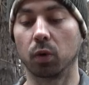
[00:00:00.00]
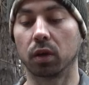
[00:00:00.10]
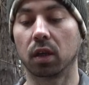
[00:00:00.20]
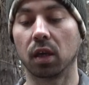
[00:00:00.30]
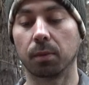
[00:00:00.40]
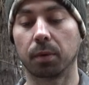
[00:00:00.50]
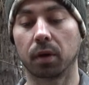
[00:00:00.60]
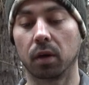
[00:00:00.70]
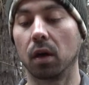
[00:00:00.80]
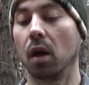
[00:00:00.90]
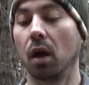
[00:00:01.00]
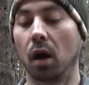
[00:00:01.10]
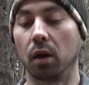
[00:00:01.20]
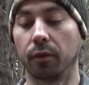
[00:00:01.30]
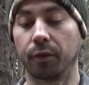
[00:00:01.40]
would keep her
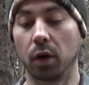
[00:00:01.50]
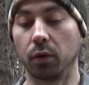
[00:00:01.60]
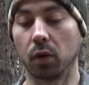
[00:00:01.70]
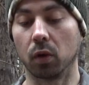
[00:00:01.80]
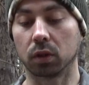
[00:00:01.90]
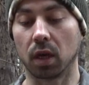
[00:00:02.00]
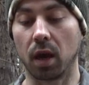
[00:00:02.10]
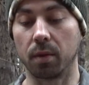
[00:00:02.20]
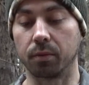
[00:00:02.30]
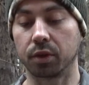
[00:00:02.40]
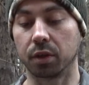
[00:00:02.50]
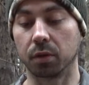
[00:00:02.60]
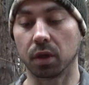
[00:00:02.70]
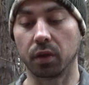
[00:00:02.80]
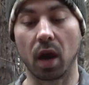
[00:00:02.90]
on the phone the whole time she
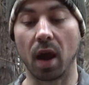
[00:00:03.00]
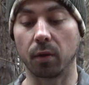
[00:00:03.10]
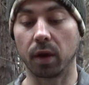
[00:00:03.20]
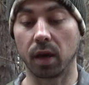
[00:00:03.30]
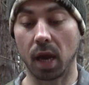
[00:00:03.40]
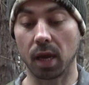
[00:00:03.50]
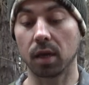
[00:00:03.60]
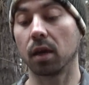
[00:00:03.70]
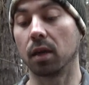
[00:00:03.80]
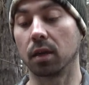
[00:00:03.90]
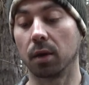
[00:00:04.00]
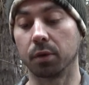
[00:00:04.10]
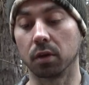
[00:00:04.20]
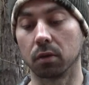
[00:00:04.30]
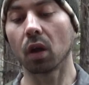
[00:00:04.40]
was on the Highway A and
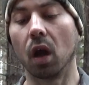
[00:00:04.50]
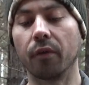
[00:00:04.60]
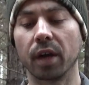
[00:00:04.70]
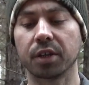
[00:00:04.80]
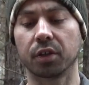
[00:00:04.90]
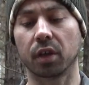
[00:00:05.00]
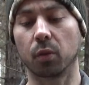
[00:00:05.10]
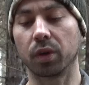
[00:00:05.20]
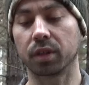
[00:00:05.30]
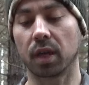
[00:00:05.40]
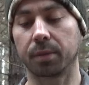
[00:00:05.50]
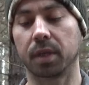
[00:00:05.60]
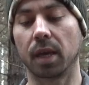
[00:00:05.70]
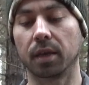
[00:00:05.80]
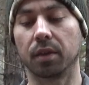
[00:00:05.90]
W. Eventually, we stopped
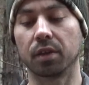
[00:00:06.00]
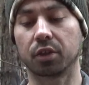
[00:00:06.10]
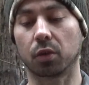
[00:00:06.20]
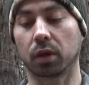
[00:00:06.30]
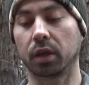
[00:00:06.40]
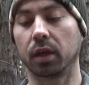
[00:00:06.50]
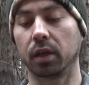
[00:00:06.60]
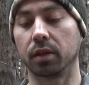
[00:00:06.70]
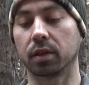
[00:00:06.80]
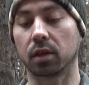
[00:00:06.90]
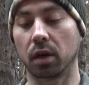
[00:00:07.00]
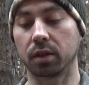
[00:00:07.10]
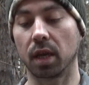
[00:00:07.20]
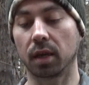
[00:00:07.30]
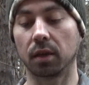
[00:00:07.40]
taking this shortcut and started
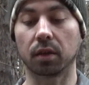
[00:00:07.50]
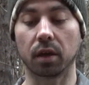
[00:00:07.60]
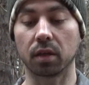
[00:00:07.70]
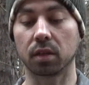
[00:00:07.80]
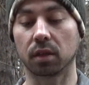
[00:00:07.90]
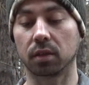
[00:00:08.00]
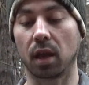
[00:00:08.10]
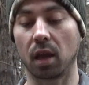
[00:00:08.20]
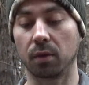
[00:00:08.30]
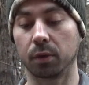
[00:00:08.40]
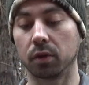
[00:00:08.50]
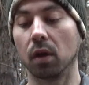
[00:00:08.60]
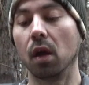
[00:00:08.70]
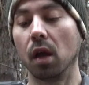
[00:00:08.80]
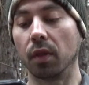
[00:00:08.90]
taking 36 to Hannibal,
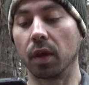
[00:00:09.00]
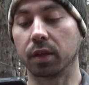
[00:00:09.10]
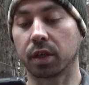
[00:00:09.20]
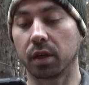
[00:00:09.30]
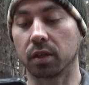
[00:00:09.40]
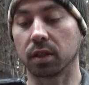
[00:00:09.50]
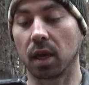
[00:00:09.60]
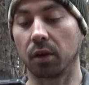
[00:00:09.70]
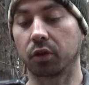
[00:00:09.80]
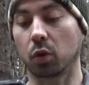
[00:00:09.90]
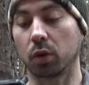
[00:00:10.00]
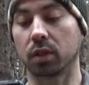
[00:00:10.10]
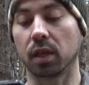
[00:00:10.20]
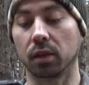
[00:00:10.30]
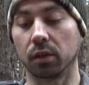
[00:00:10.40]
then turning south towards
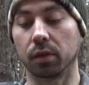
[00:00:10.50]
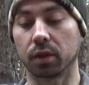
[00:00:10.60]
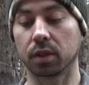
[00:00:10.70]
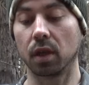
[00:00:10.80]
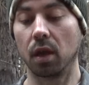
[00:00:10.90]
St. Louis.